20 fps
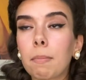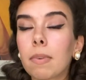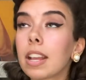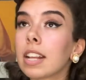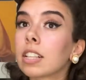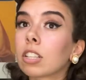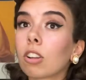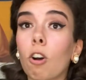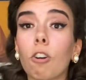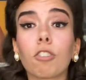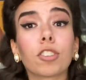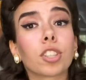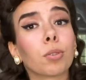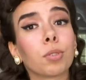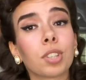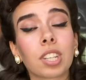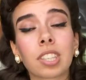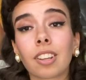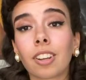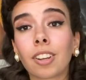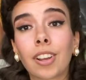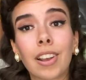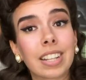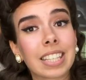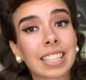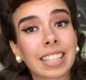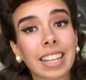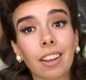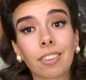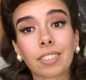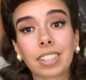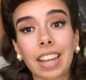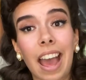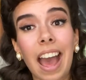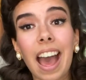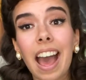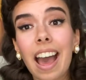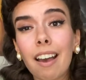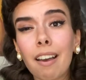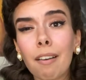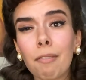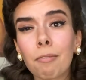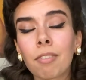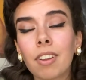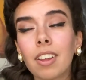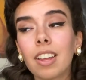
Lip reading: it's also just a good skill to have.